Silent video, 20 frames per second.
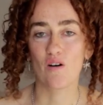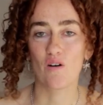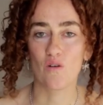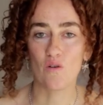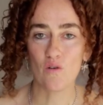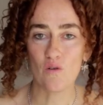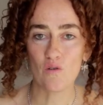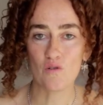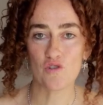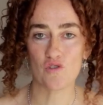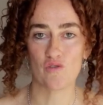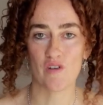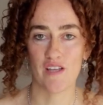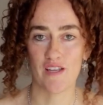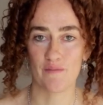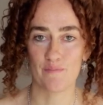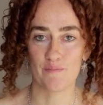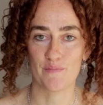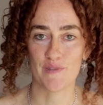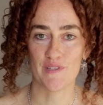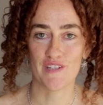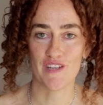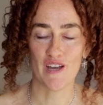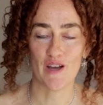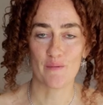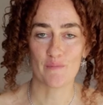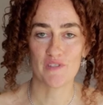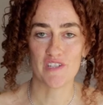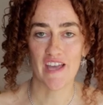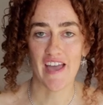All dreams
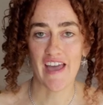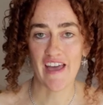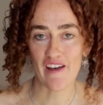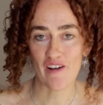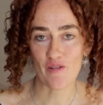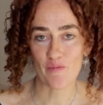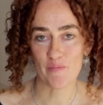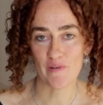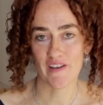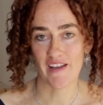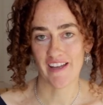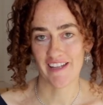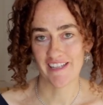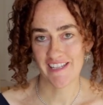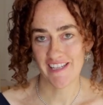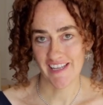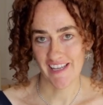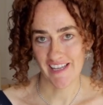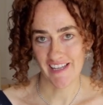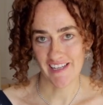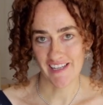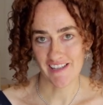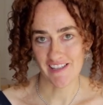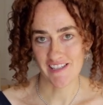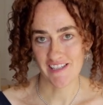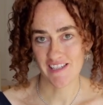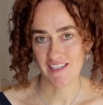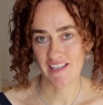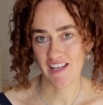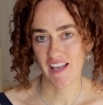come to help and heal
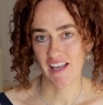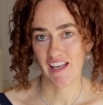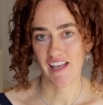us.